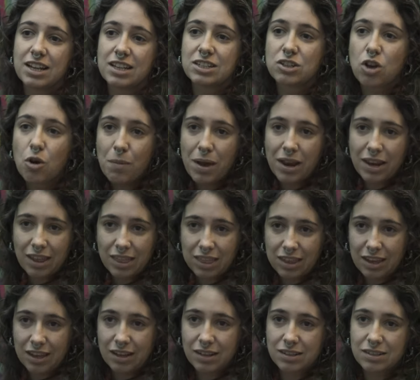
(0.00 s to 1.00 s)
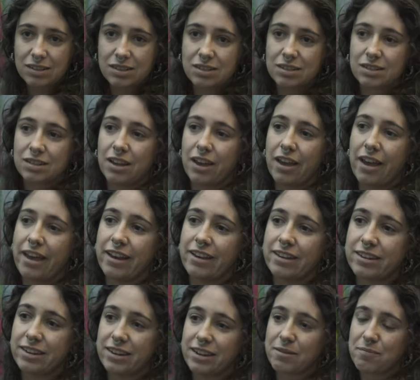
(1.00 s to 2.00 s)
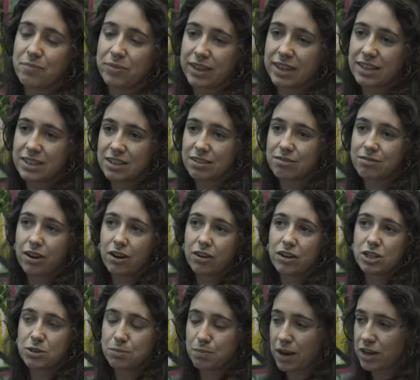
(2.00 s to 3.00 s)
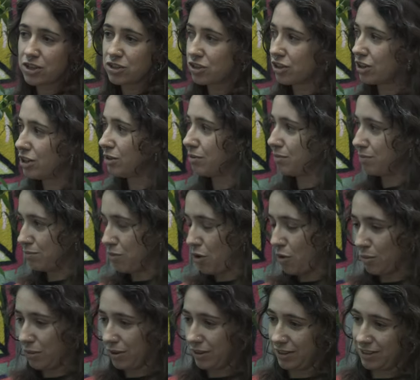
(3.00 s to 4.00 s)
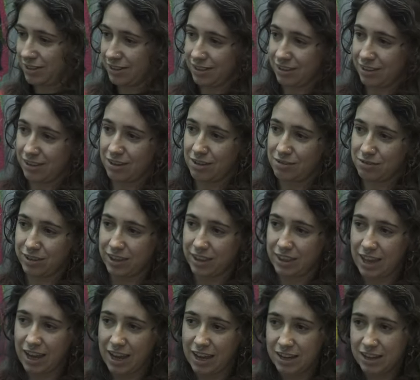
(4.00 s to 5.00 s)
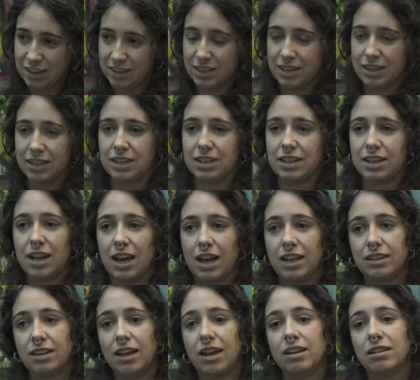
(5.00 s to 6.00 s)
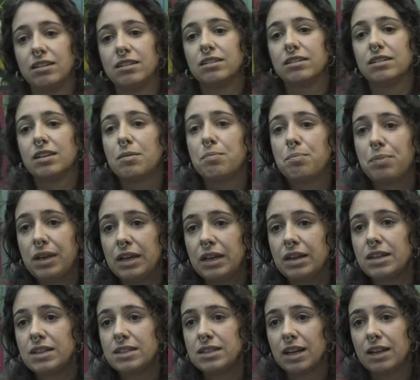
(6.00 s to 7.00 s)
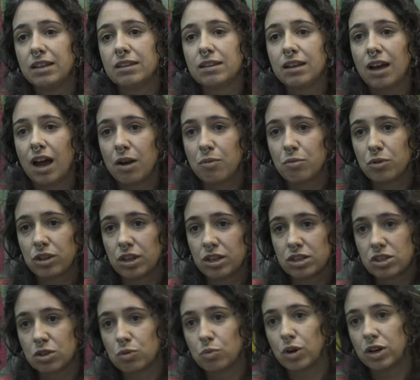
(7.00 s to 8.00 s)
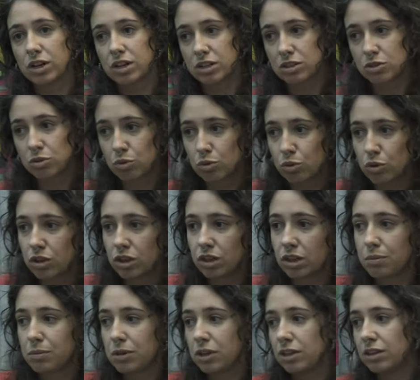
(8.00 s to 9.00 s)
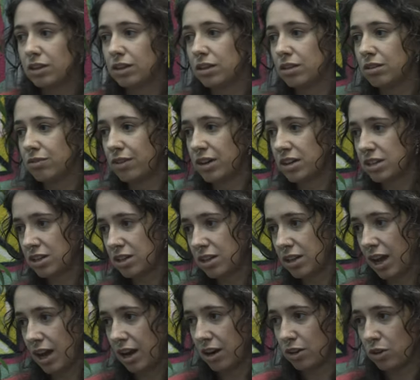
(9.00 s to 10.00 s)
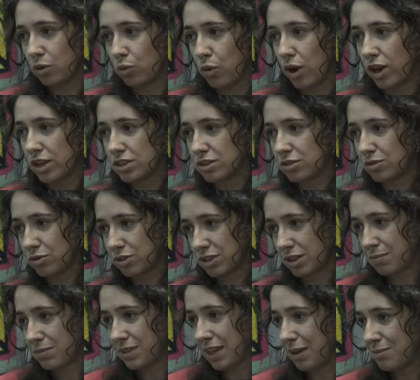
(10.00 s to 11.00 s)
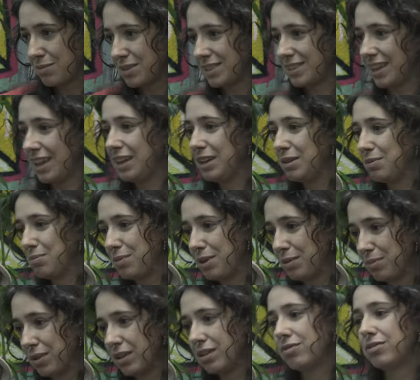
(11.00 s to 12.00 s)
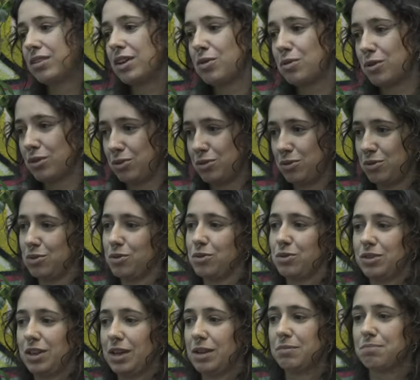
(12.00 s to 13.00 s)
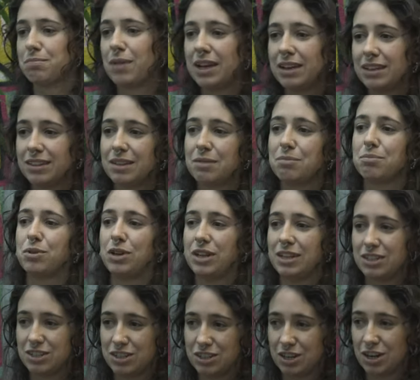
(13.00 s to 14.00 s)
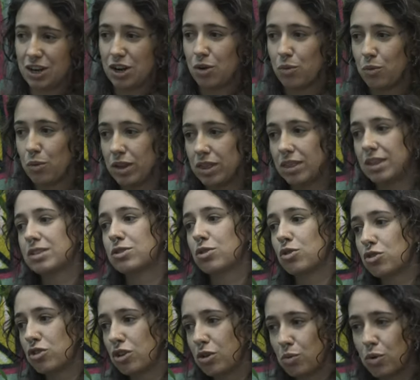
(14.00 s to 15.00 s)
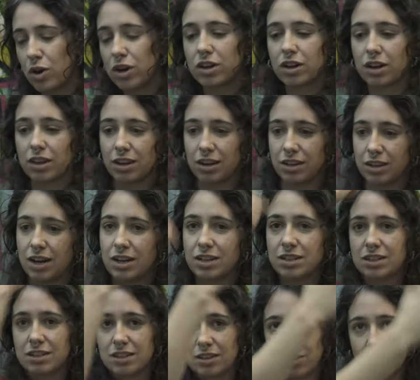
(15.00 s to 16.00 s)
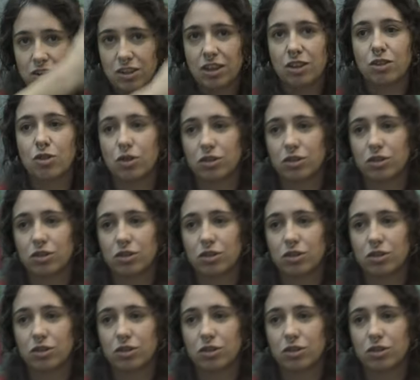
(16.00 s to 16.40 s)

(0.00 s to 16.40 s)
so many things, and it's a very special moment of the day. And then the peers and the harm reduction workers who do the community intervention are the ones who sometimes take people if they want to. They make the bridge with the social worker, the nurses or the